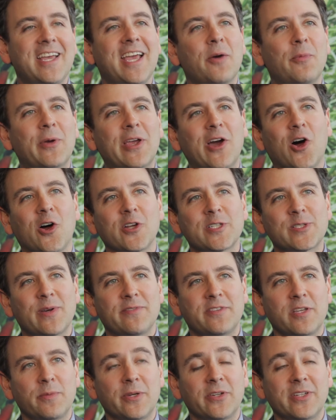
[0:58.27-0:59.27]
and we also
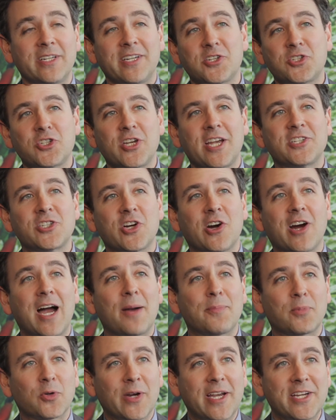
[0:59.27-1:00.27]
have the ability to change our
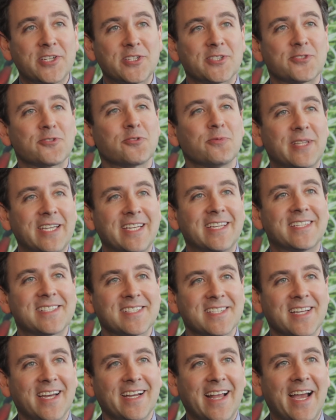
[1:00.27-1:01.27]
operations from the
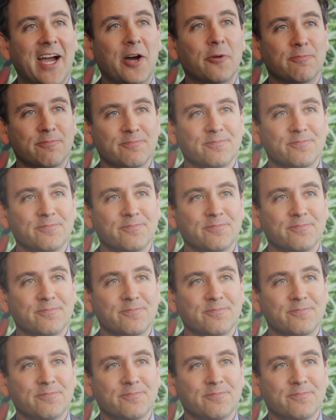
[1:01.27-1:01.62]
inside out.